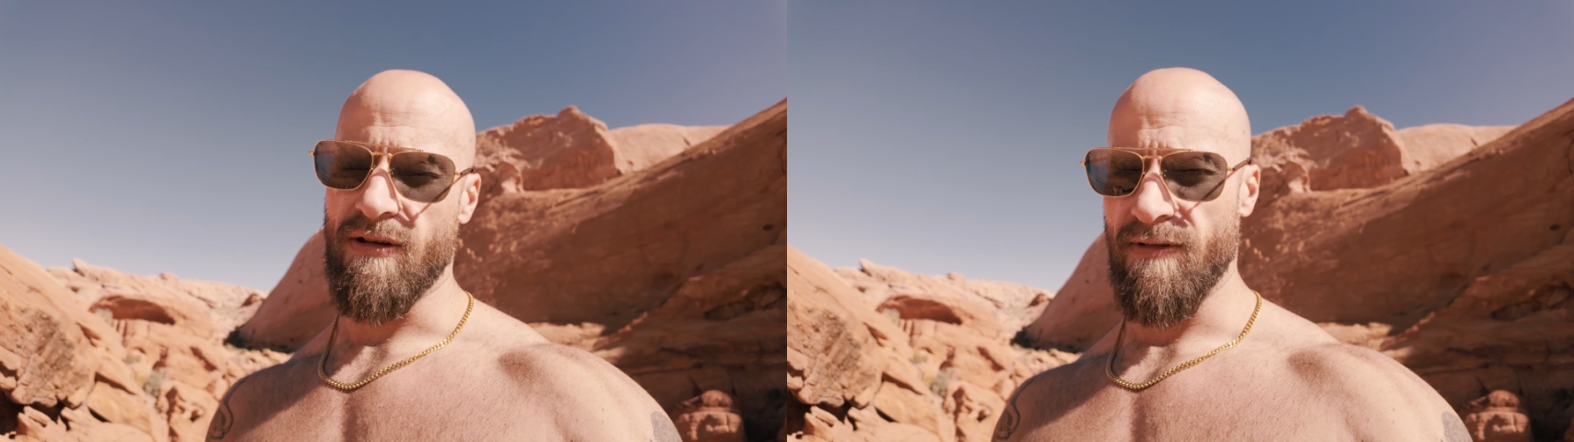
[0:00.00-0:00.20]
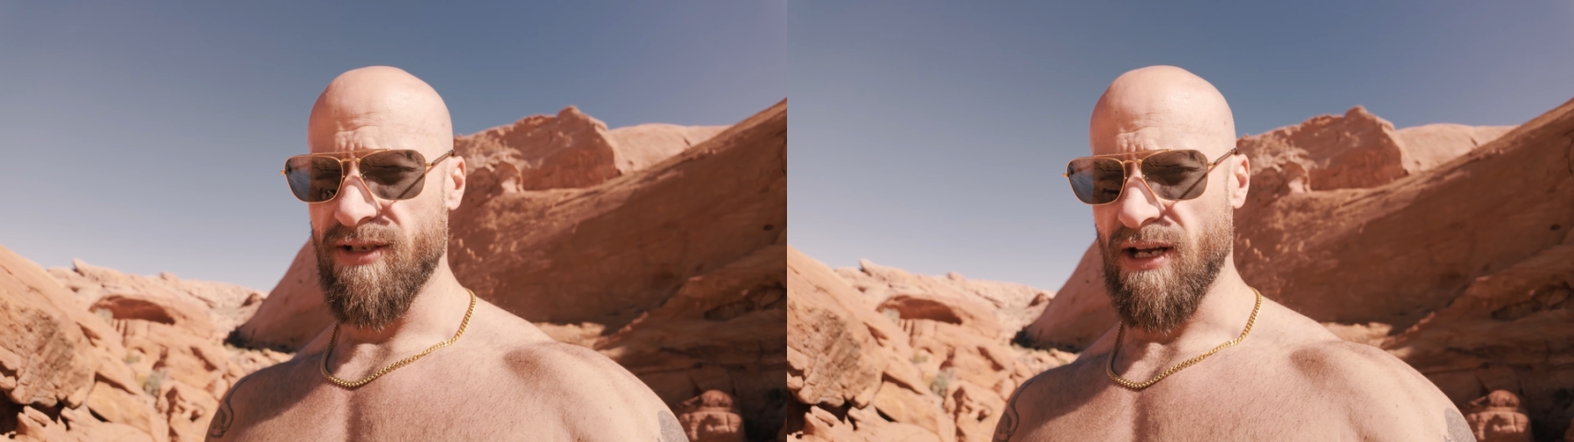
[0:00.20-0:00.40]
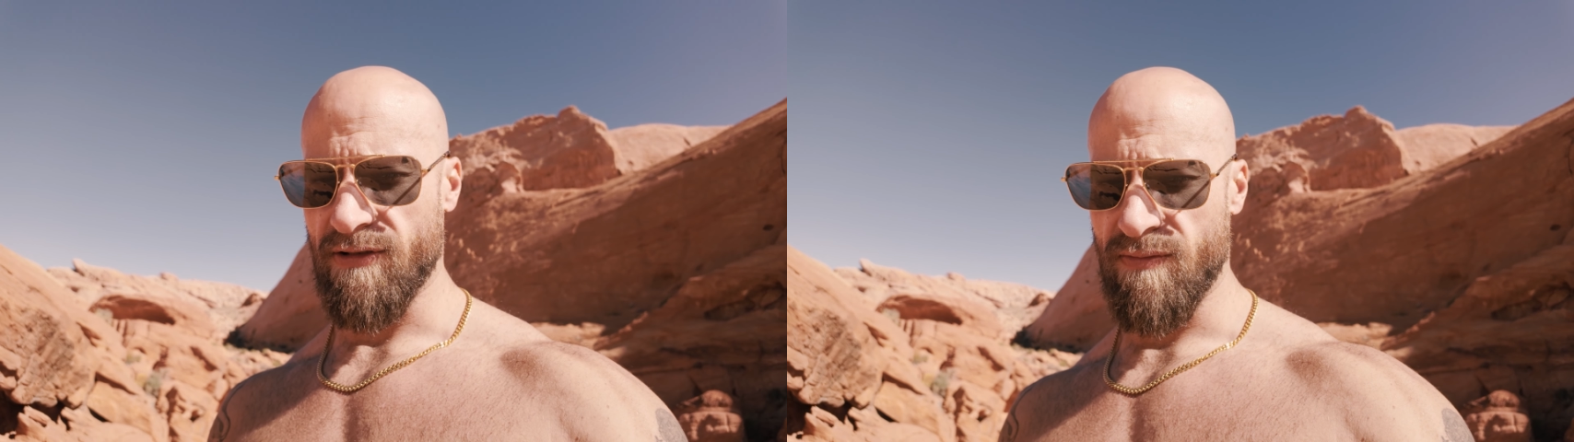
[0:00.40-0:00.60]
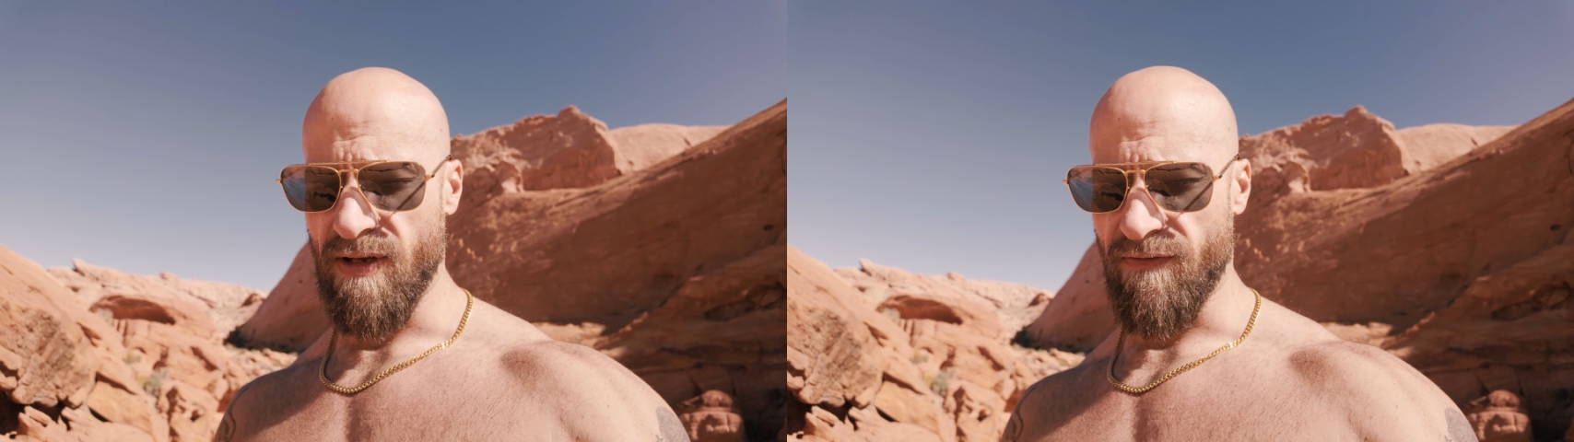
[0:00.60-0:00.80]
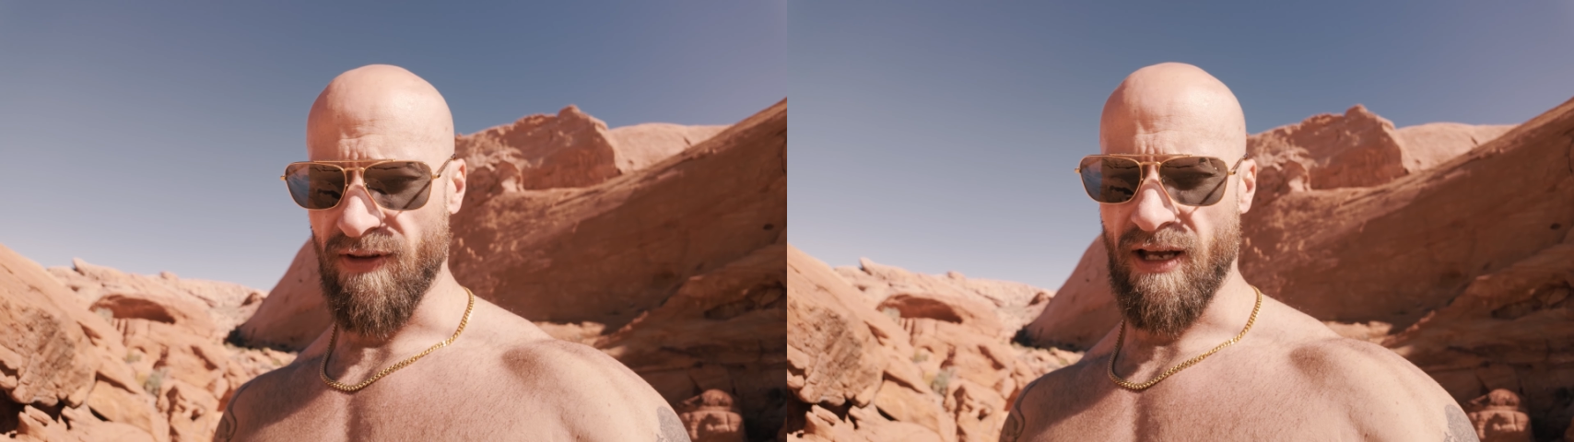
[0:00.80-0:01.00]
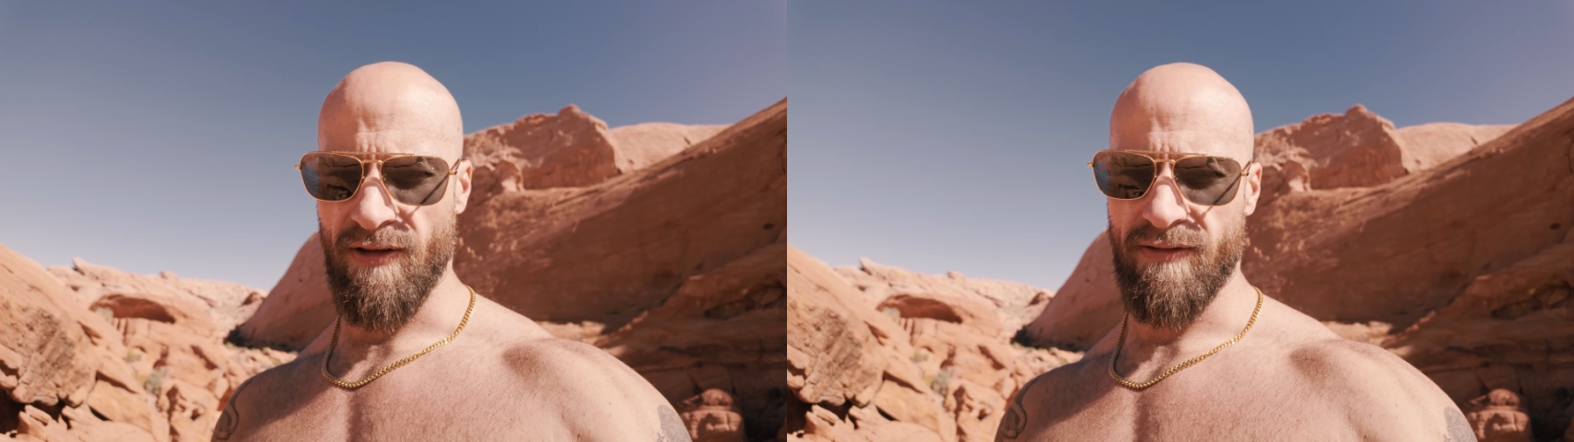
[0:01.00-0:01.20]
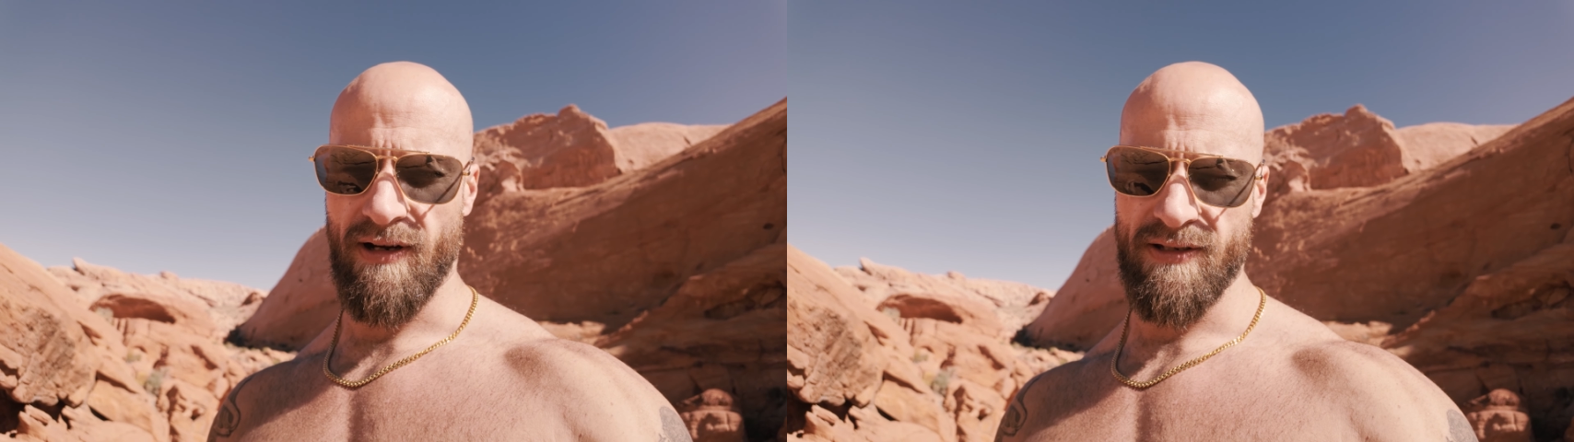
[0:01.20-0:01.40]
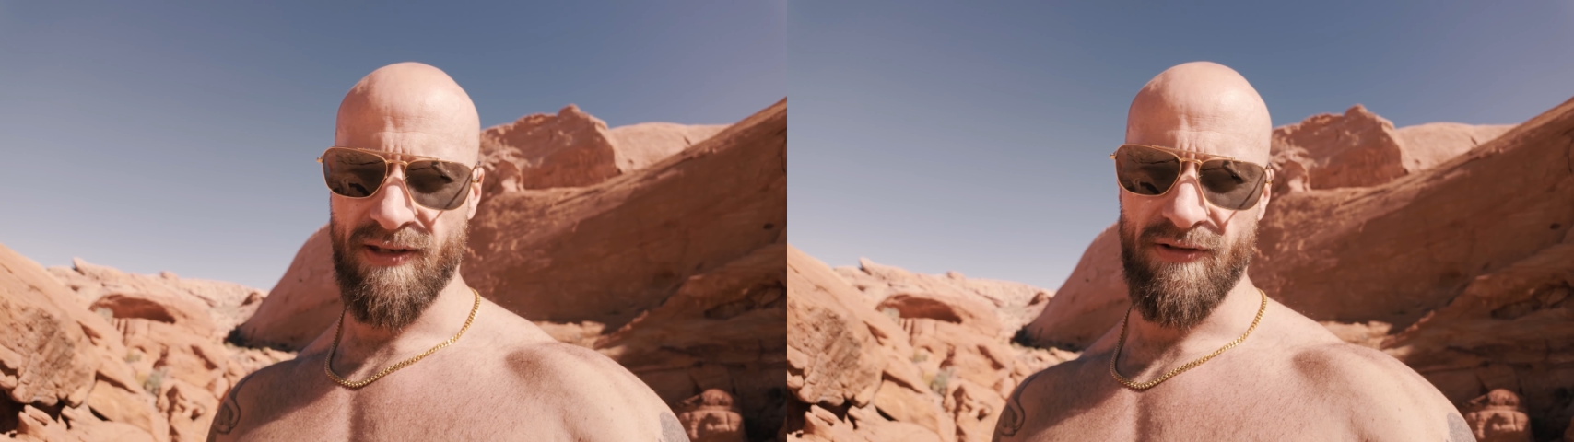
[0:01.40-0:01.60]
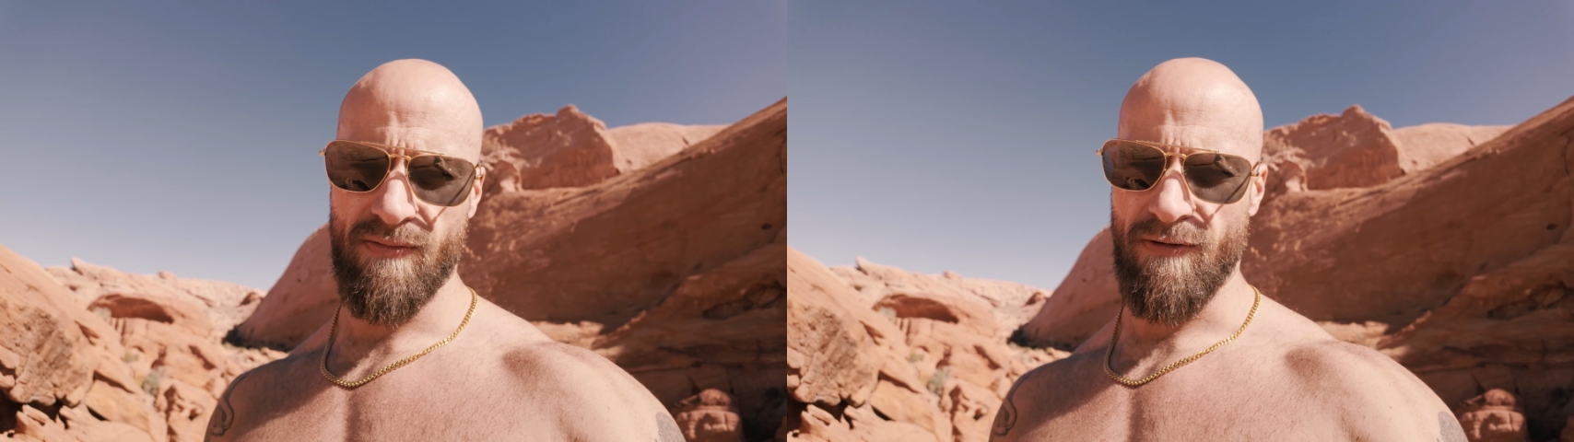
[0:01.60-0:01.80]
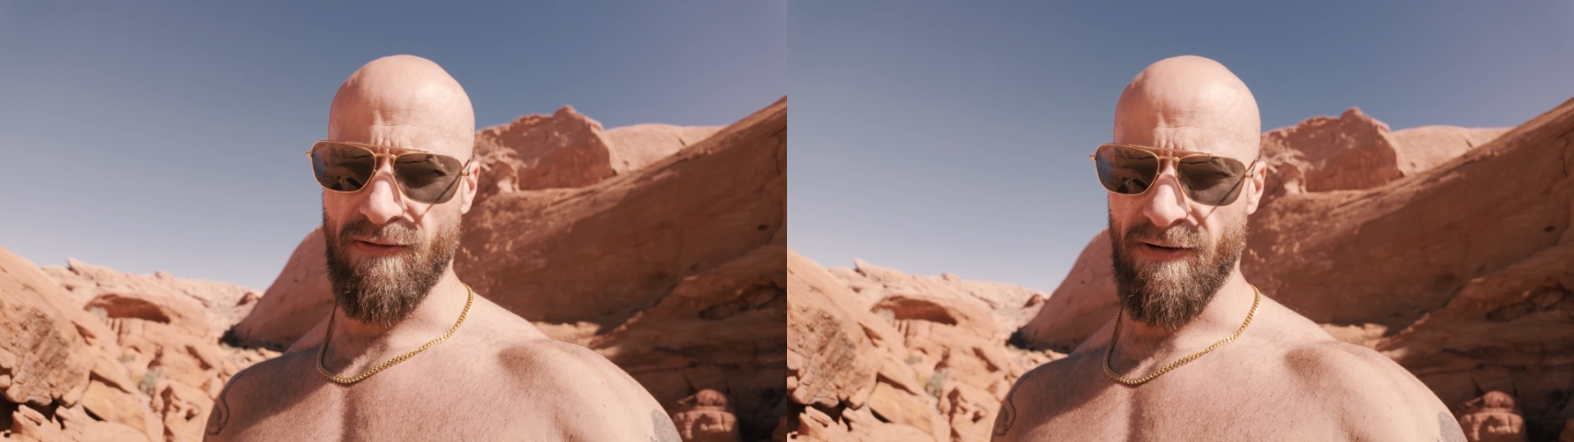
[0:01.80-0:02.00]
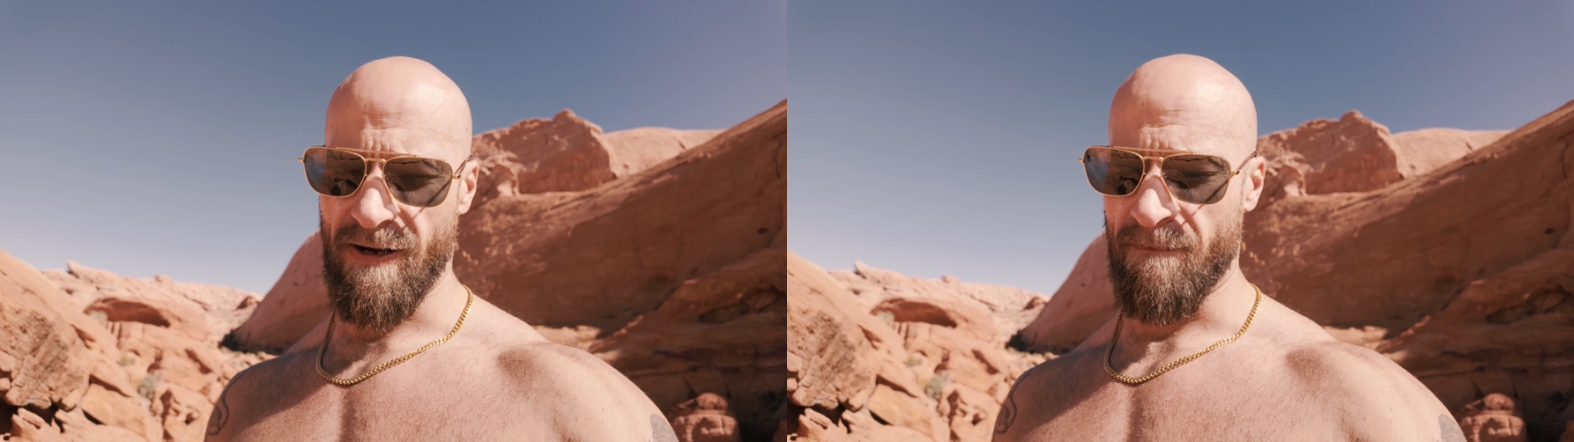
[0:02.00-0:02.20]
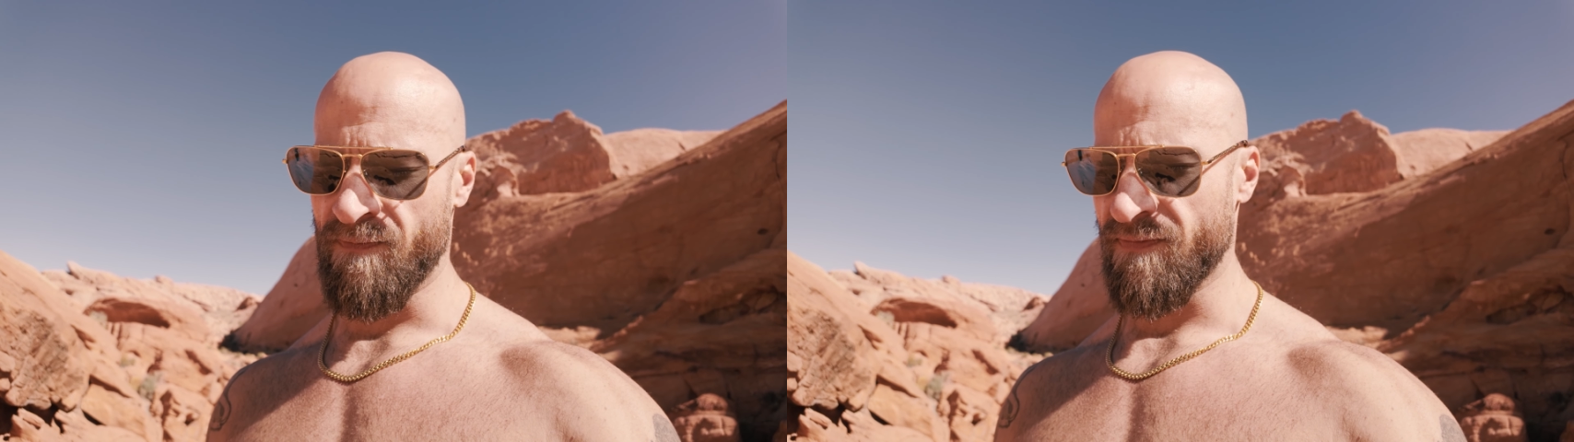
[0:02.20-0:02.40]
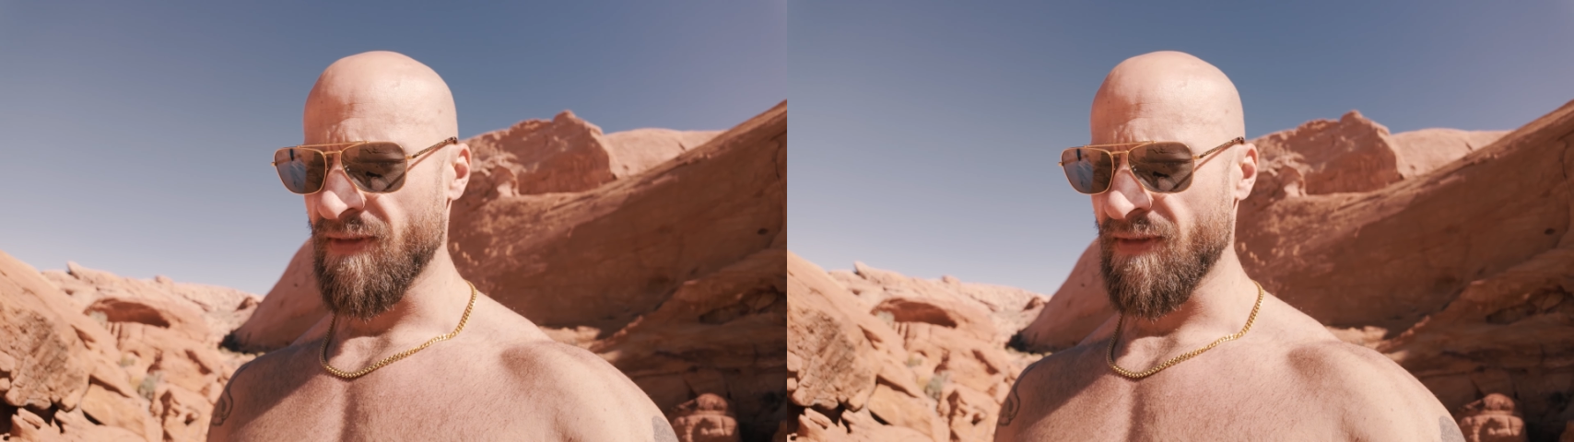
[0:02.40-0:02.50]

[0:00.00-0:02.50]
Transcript: You can reach out to me for the Health or Hustlers program.